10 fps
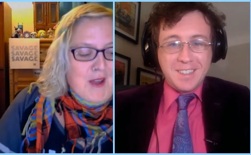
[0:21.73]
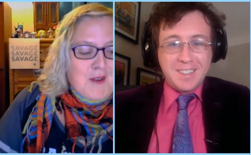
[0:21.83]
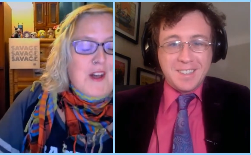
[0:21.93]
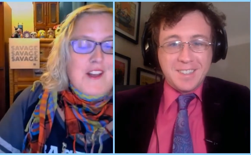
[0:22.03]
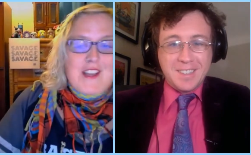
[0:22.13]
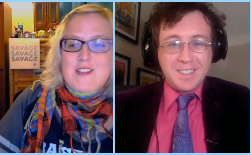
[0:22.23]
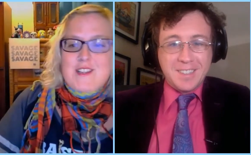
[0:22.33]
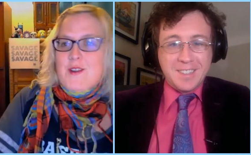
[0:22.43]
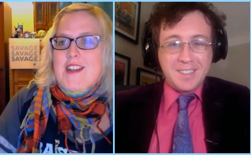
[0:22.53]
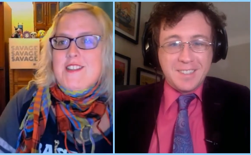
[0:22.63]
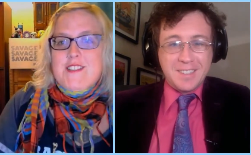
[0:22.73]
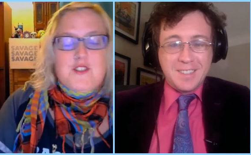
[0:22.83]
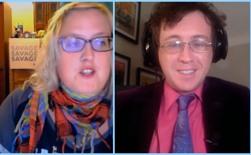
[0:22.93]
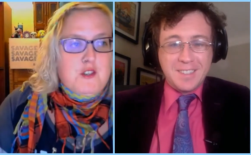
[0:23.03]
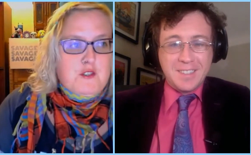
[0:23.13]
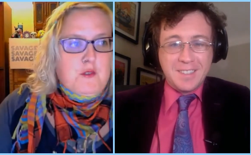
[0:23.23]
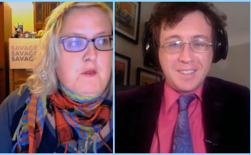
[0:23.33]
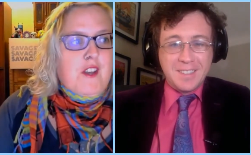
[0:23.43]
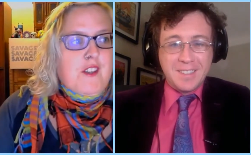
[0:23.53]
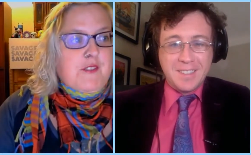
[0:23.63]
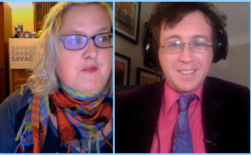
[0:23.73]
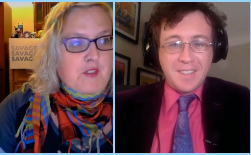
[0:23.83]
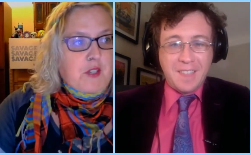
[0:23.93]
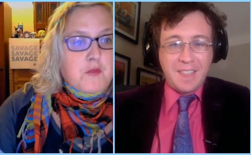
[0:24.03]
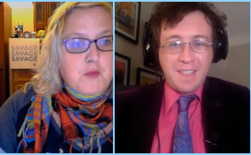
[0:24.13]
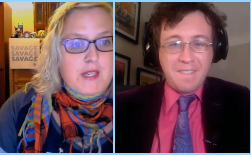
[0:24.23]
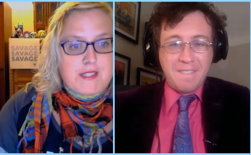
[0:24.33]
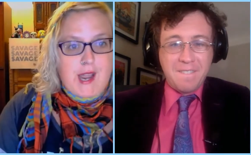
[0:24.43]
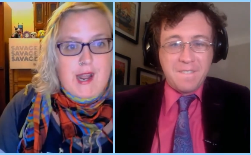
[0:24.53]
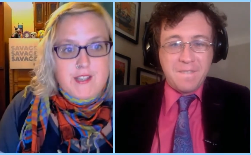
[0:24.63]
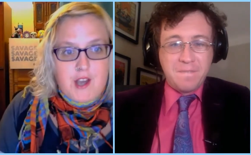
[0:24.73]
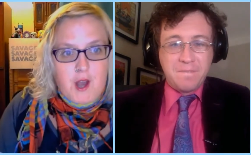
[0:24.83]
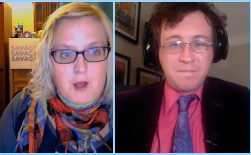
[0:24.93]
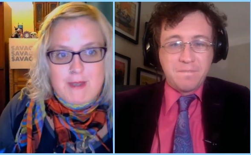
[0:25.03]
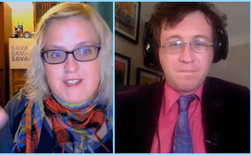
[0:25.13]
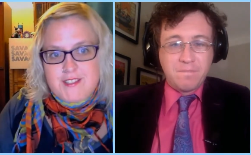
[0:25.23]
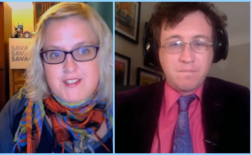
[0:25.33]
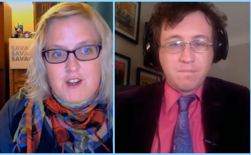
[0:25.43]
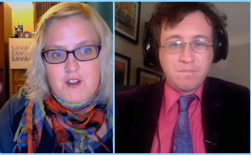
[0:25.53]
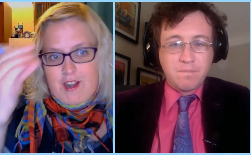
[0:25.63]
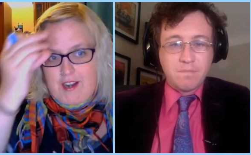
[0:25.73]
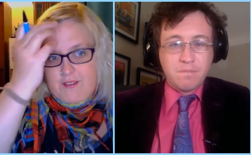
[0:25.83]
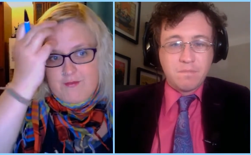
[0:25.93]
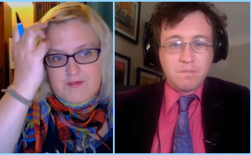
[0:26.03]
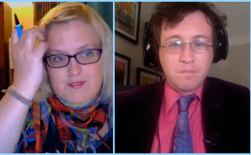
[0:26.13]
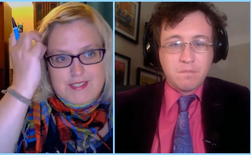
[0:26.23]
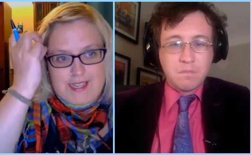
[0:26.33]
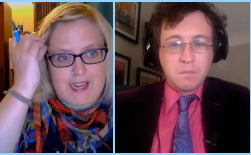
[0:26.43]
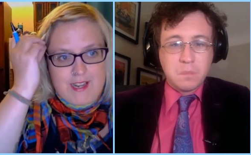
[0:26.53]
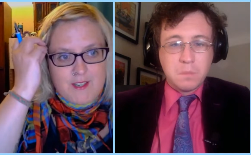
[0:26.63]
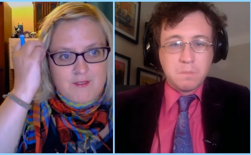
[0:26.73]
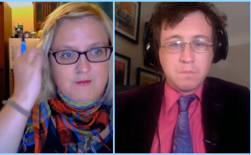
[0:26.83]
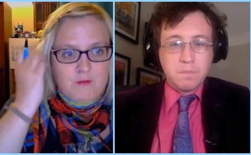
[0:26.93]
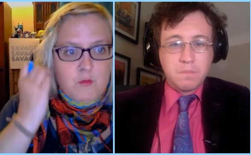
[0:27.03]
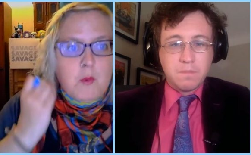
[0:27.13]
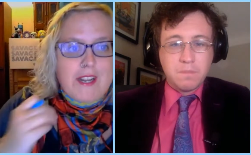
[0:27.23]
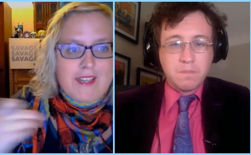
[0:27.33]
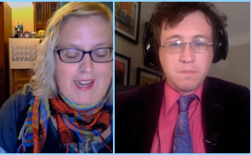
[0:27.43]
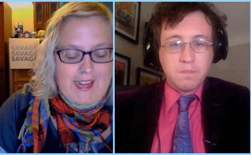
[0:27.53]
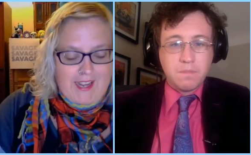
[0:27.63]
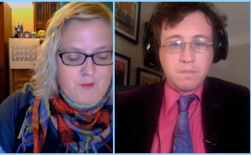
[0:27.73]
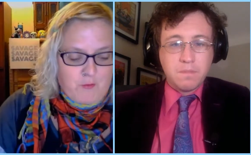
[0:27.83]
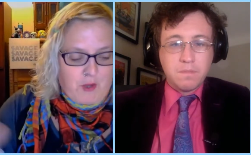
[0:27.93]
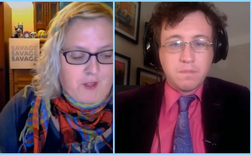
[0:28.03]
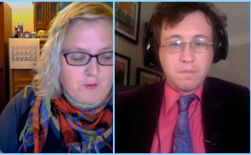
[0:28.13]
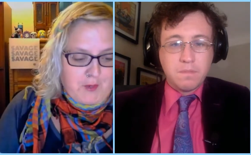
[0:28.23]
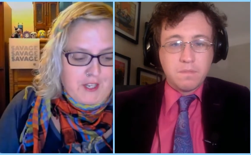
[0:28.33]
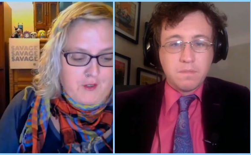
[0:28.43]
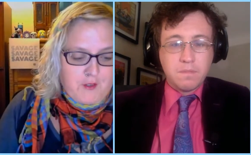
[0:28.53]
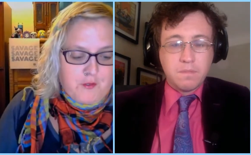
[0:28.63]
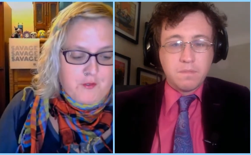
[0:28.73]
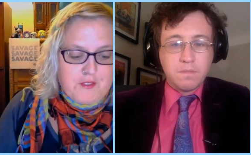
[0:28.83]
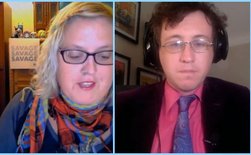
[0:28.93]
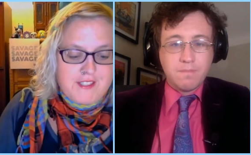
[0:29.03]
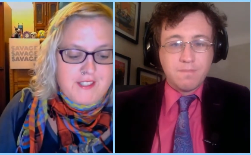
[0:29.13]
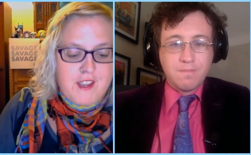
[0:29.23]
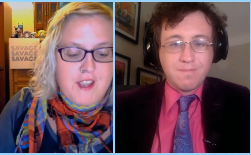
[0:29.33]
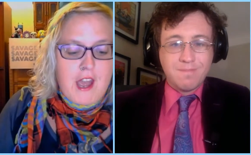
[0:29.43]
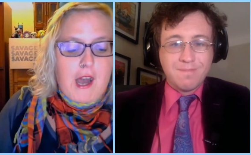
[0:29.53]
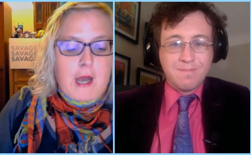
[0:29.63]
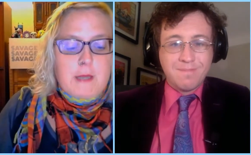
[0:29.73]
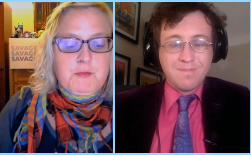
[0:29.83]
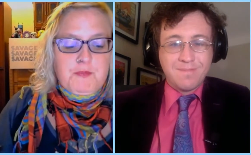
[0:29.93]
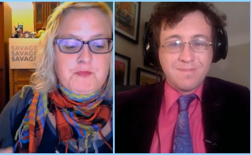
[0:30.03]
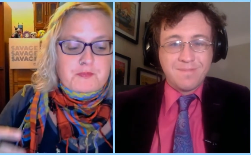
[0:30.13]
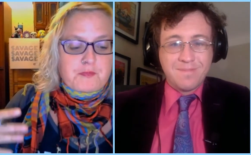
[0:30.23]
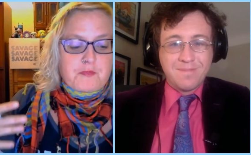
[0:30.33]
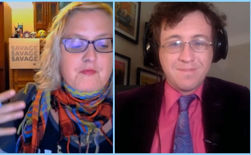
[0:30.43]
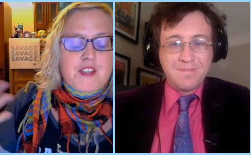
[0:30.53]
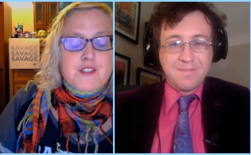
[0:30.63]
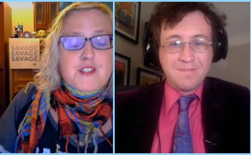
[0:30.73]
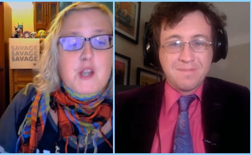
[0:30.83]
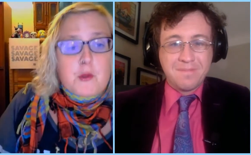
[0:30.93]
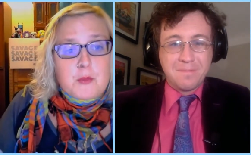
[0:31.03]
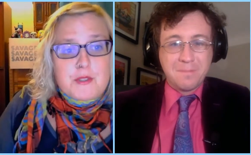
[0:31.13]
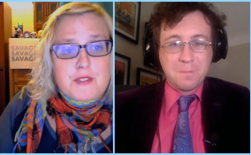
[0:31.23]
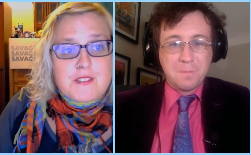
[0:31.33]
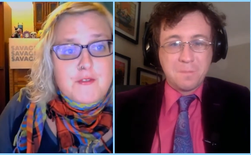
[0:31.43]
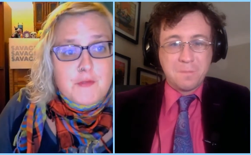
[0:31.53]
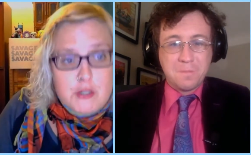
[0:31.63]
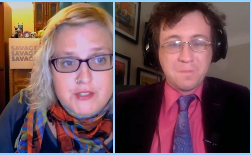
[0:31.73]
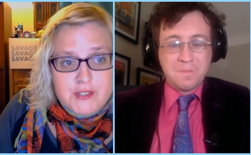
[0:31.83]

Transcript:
Speaker 1: well, and you guys, as usual, feel free to add comments and I'll kind of scan what I can while we go through things. Um, so, first,